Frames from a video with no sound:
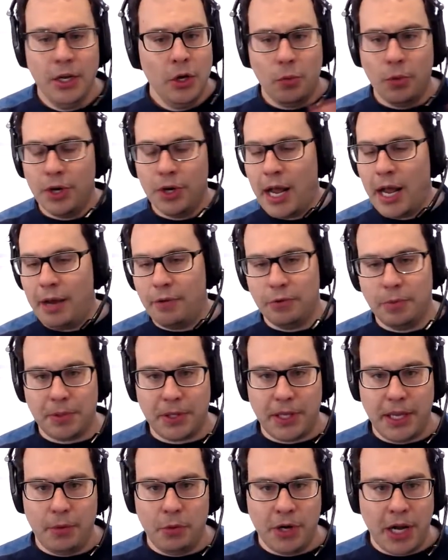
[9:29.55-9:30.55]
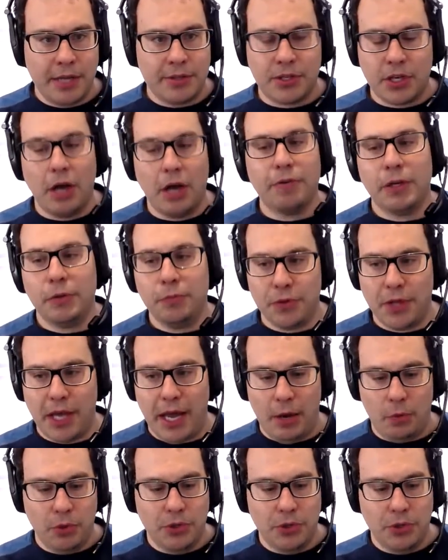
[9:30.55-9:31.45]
We're not solving for that.